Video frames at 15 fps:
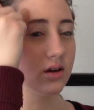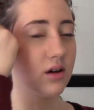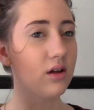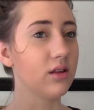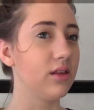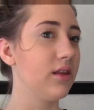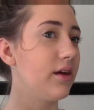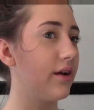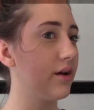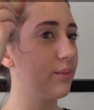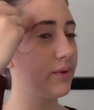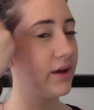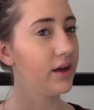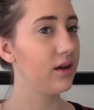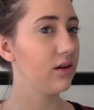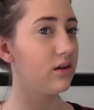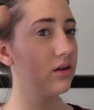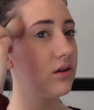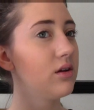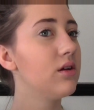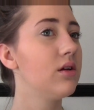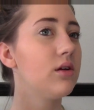a little bit,
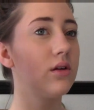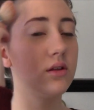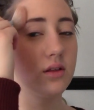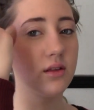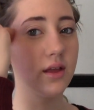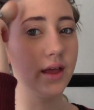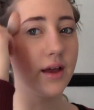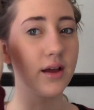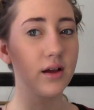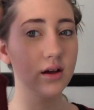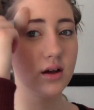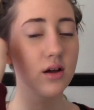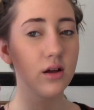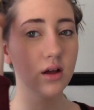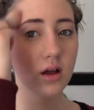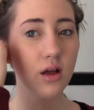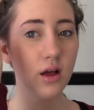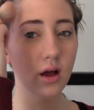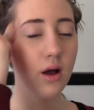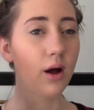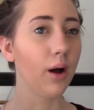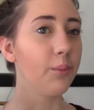like
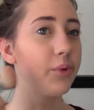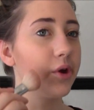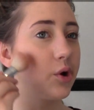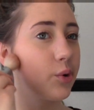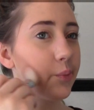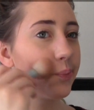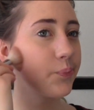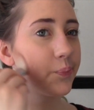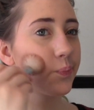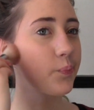up here